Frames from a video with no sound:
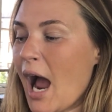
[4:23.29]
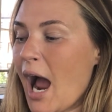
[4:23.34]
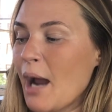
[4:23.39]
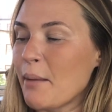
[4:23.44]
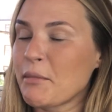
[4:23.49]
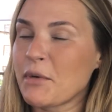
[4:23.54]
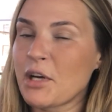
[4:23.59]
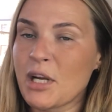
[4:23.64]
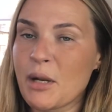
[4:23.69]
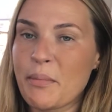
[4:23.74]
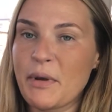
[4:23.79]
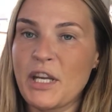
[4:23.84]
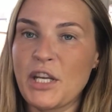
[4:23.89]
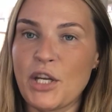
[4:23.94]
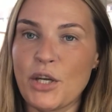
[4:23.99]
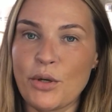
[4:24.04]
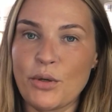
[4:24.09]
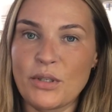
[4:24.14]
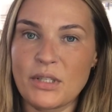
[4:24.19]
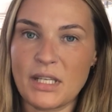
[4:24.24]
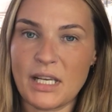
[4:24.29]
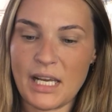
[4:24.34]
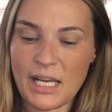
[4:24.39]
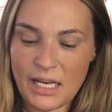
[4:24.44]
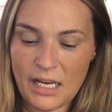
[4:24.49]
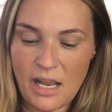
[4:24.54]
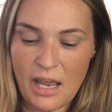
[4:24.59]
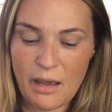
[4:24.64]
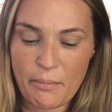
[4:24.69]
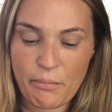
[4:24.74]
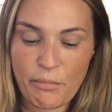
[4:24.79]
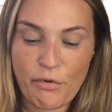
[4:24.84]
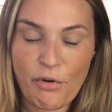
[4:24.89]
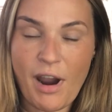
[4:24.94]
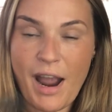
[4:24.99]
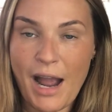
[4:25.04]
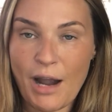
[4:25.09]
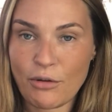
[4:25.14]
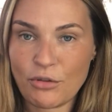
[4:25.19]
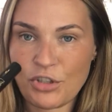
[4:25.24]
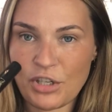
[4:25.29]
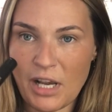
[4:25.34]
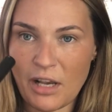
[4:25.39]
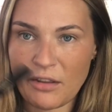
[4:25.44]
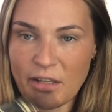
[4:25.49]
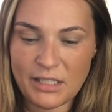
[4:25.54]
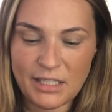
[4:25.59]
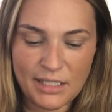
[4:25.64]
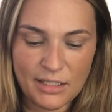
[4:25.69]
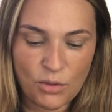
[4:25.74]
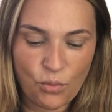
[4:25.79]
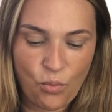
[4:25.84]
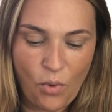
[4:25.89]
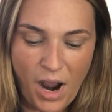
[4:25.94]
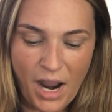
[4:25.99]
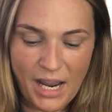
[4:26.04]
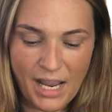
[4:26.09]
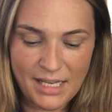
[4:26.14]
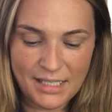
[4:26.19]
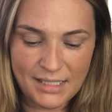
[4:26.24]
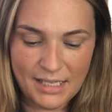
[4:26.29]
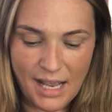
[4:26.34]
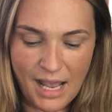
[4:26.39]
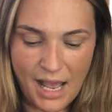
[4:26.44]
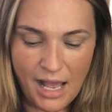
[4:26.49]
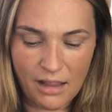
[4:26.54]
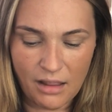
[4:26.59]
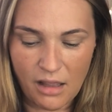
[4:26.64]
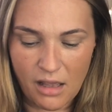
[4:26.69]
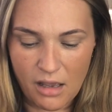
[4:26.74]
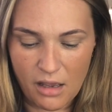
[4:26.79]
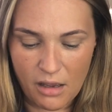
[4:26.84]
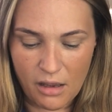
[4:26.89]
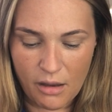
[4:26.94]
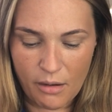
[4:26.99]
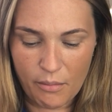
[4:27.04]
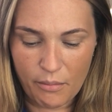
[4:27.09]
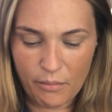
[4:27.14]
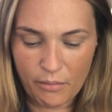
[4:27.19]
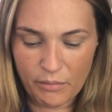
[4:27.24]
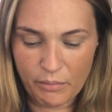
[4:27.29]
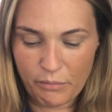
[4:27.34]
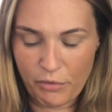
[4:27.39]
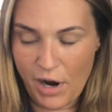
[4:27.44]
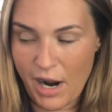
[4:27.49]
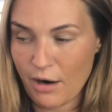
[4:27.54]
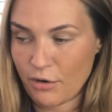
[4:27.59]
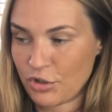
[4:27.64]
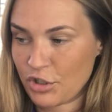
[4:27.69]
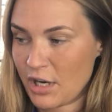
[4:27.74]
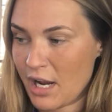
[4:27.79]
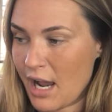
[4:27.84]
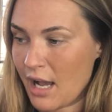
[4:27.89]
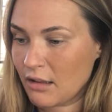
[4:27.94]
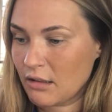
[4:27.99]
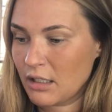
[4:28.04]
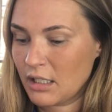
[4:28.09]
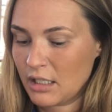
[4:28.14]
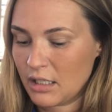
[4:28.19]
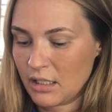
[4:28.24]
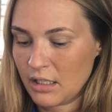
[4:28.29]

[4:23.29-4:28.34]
I'm going to be using a brow gel. This is the YSL brow gel,